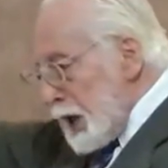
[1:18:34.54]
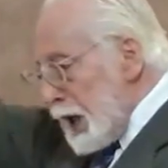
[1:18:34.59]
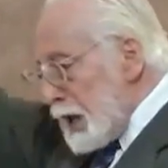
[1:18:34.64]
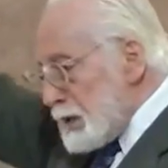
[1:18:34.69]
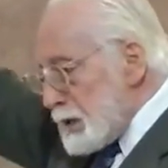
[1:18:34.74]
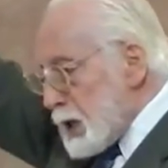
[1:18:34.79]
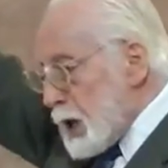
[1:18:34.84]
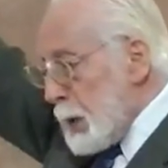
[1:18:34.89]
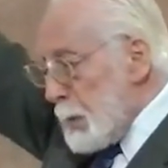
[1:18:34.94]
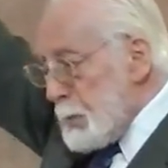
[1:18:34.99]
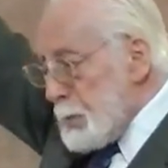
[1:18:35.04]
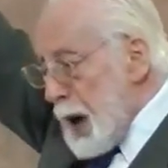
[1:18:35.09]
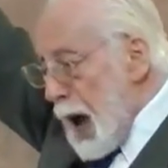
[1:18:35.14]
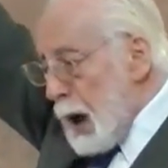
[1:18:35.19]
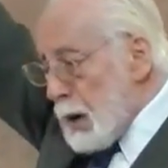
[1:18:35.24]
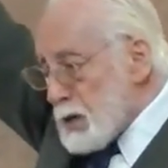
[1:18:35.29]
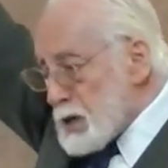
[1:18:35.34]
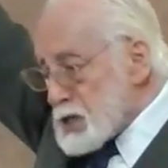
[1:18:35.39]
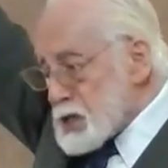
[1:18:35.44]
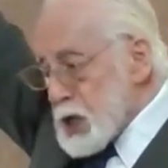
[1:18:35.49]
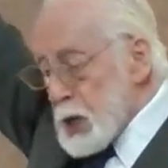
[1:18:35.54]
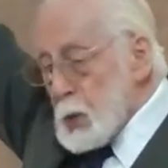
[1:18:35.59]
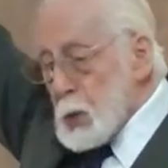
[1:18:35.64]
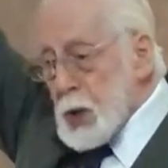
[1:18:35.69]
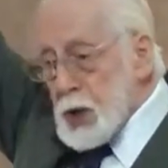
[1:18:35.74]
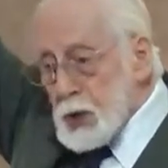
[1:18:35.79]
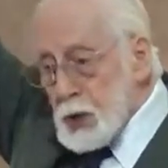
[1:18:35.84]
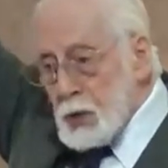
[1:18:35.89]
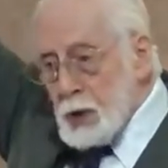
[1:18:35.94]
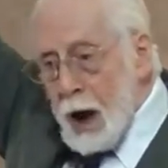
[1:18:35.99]
in comparison
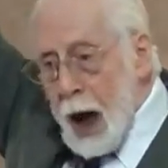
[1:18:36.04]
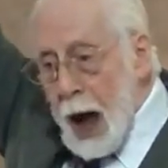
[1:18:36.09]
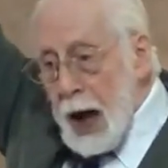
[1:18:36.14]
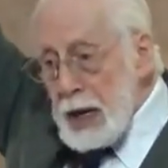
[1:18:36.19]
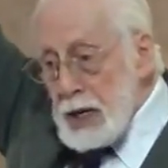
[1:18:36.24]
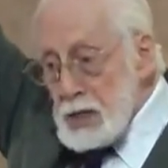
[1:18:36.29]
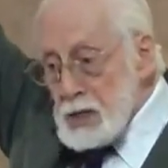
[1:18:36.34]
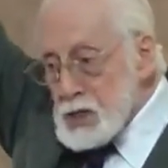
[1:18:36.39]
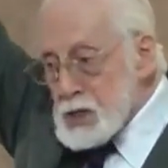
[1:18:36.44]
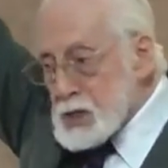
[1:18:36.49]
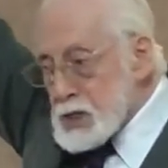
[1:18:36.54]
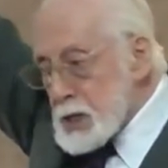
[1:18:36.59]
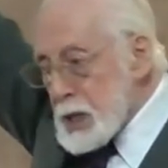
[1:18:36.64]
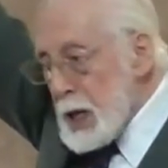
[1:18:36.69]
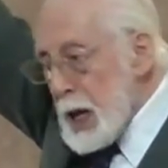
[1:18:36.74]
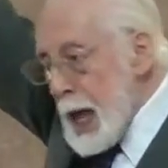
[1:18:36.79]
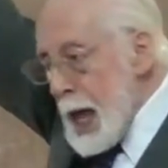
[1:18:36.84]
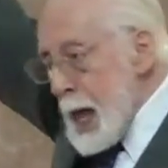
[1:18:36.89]
with Christ.